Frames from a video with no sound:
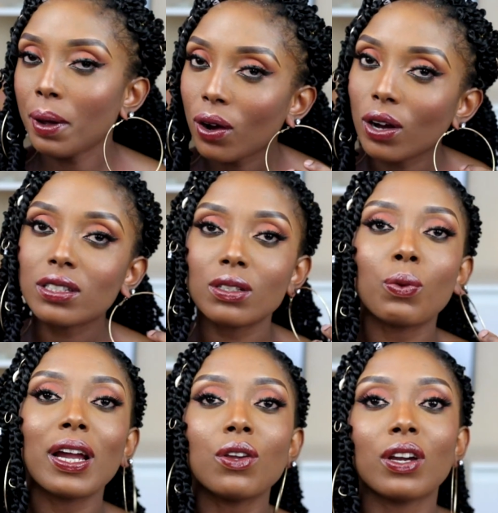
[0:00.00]
because
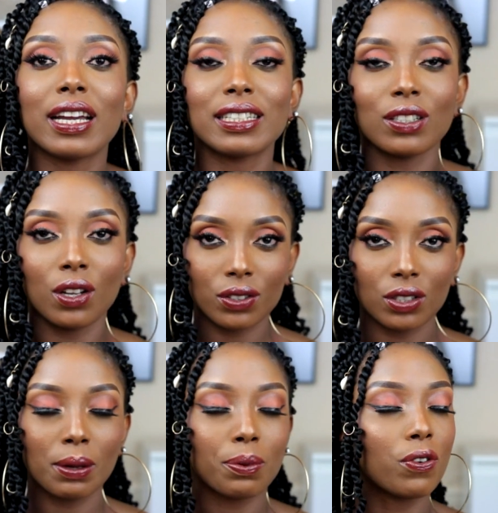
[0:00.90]
when you get enough
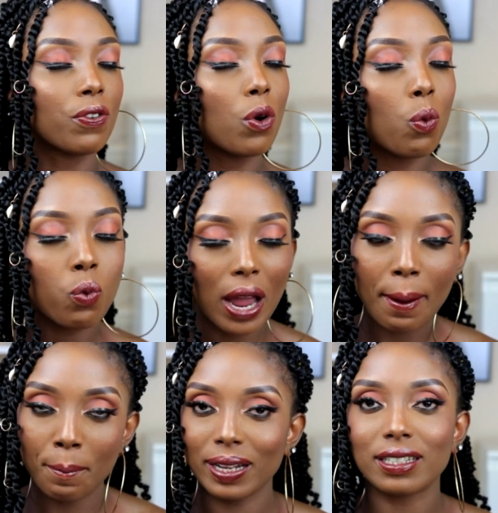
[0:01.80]
sleep, you feel
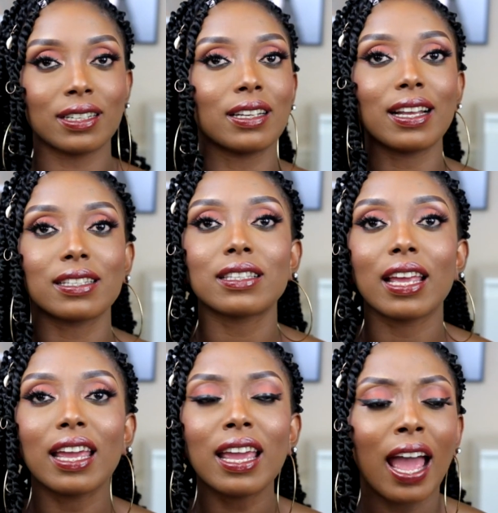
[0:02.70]
way better the next
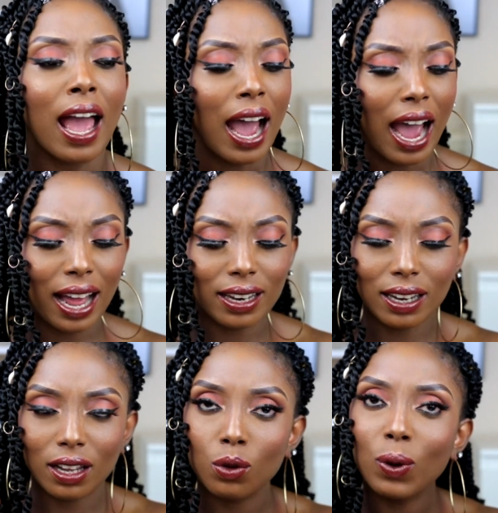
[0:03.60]
day.
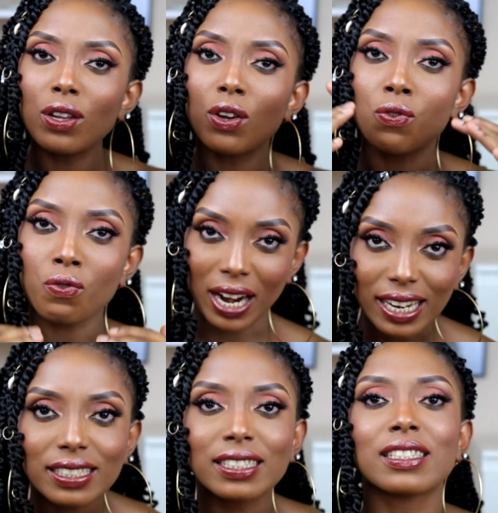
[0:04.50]
And when you
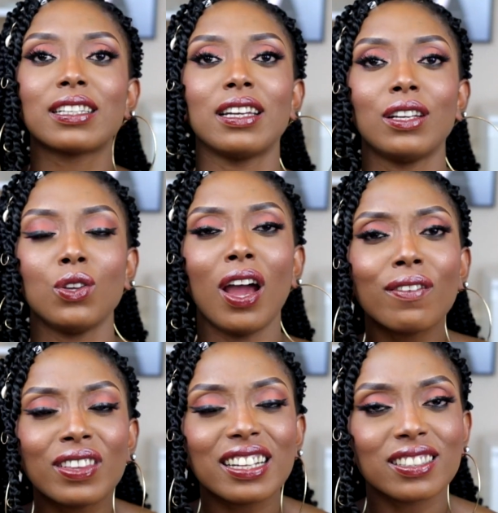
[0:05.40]
rest, you
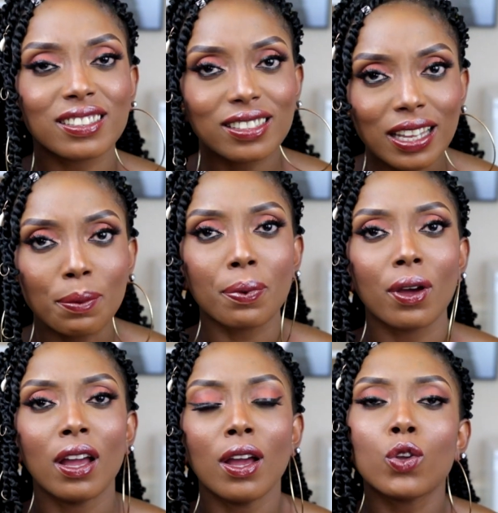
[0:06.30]
have that sleep,
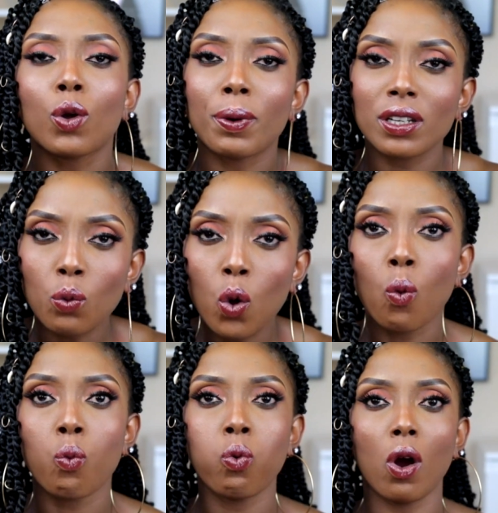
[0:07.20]
your body
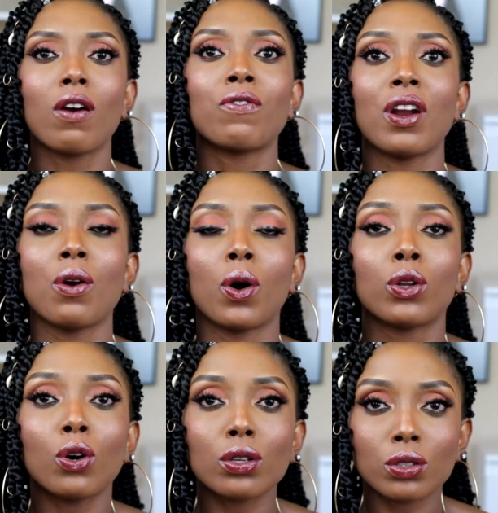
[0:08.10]
will work very
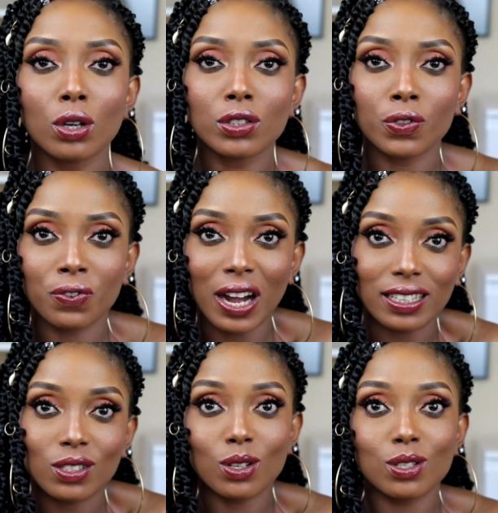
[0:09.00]
well. Those
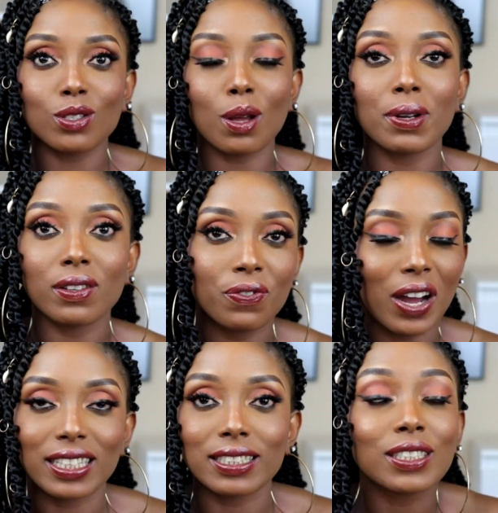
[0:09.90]
fats, those stubborn
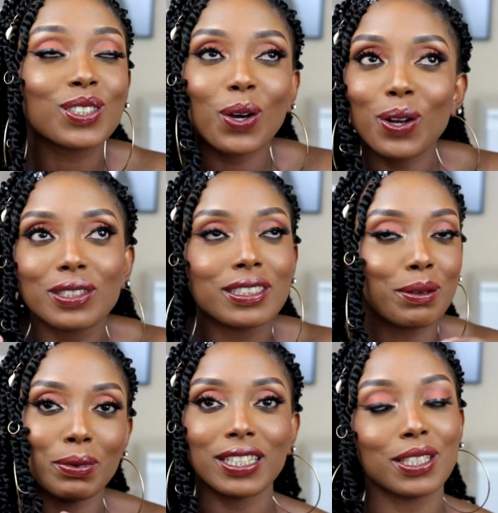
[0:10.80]
fats, it's gonna
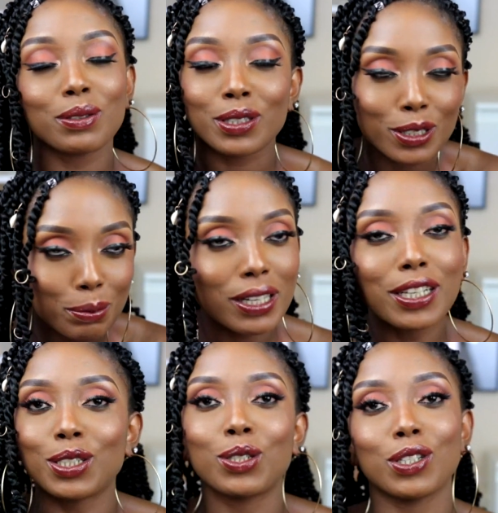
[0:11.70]

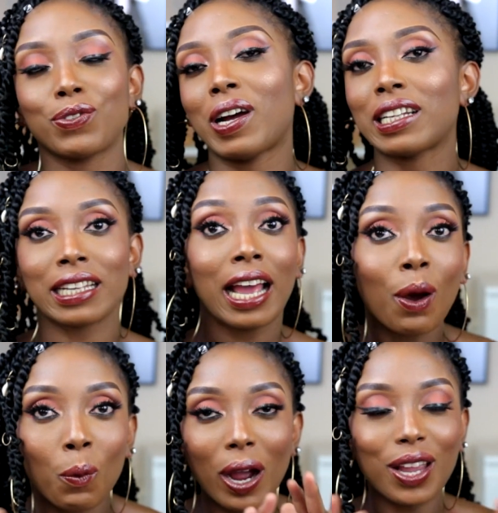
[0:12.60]
diminish those fats
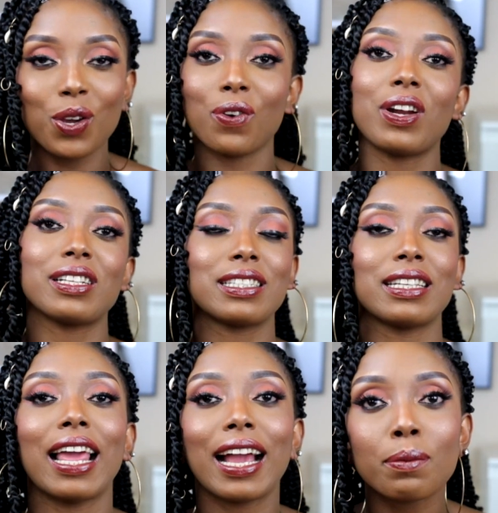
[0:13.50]
when you're
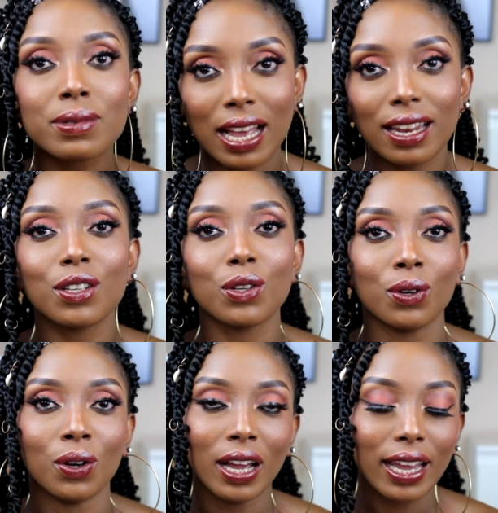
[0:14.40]
resting, like I'm telling
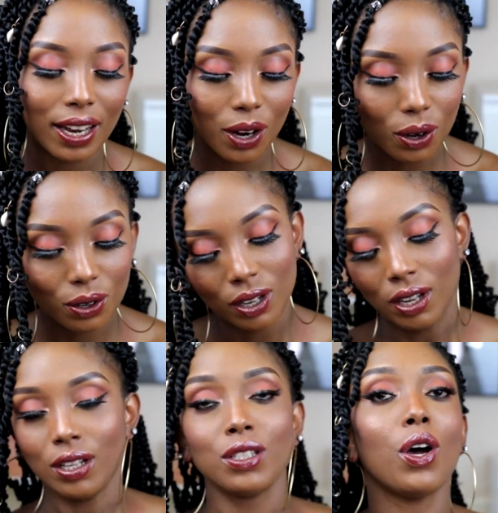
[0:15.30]
you, you know.
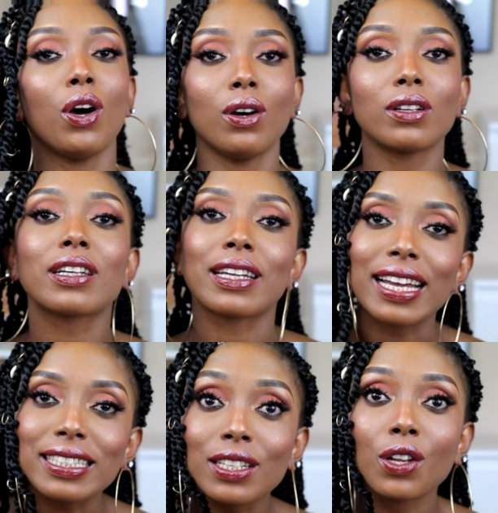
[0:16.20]
So
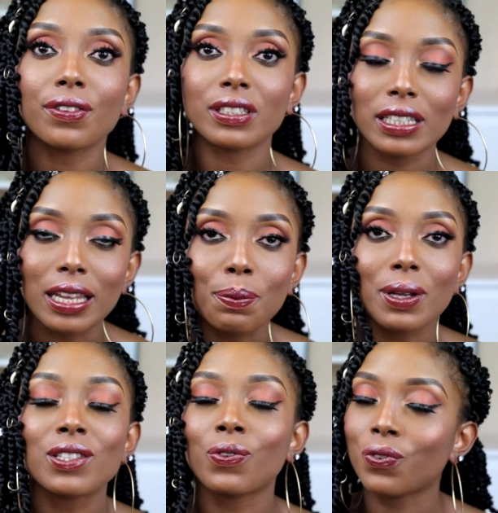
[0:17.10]
get enough sleep
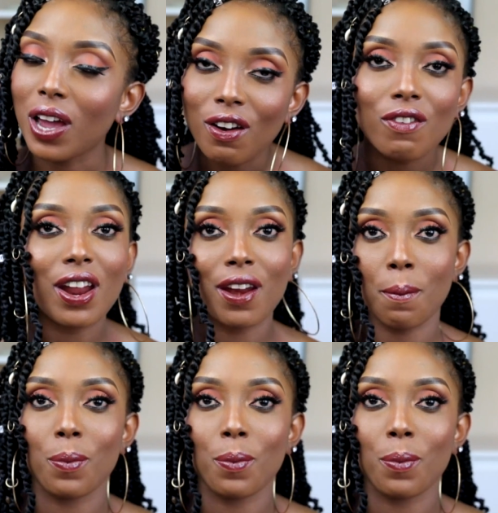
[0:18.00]
is very, very